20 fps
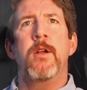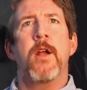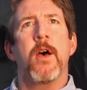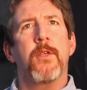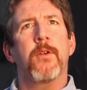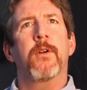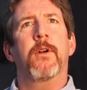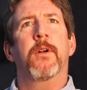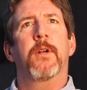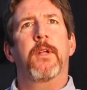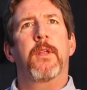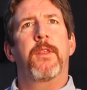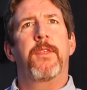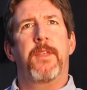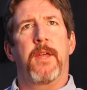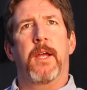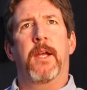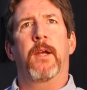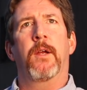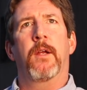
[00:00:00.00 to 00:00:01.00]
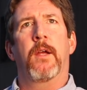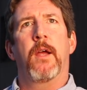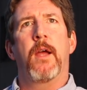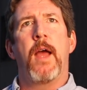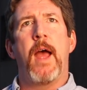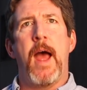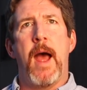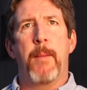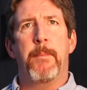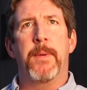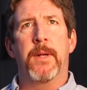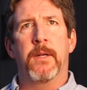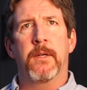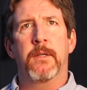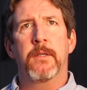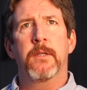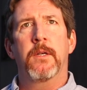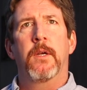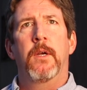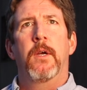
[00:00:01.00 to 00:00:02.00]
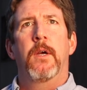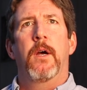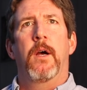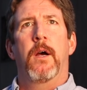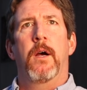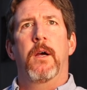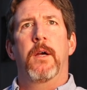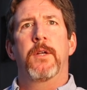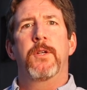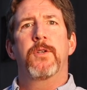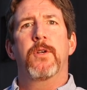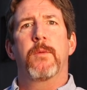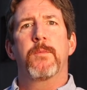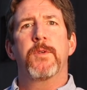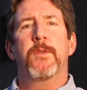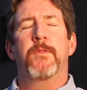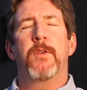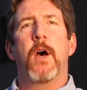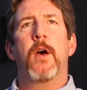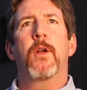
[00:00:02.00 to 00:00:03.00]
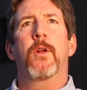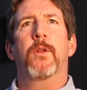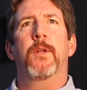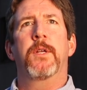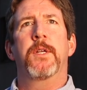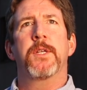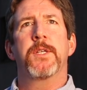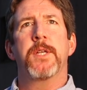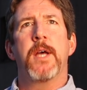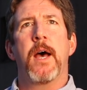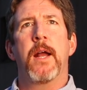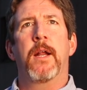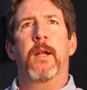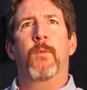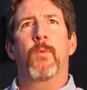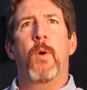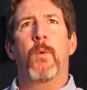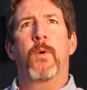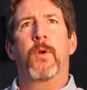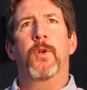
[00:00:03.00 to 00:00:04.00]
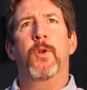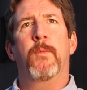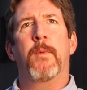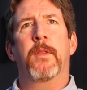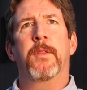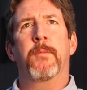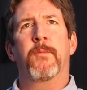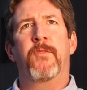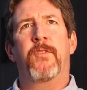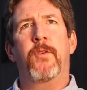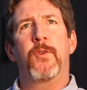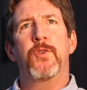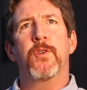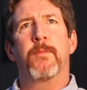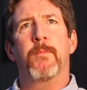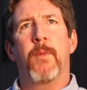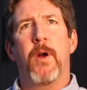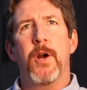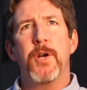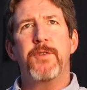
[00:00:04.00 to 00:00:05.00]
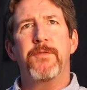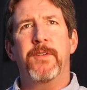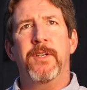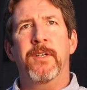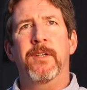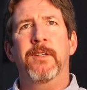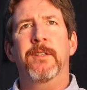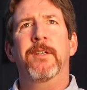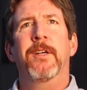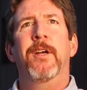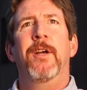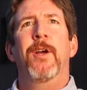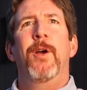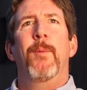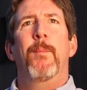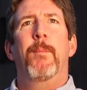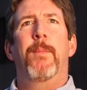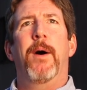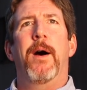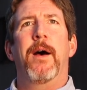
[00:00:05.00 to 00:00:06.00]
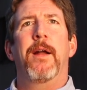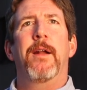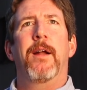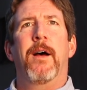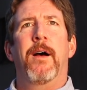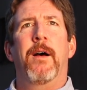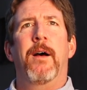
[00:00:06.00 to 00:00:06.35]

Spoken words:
another thing happened in terms of not only deciding what we're going to do about the future of Marshfield, but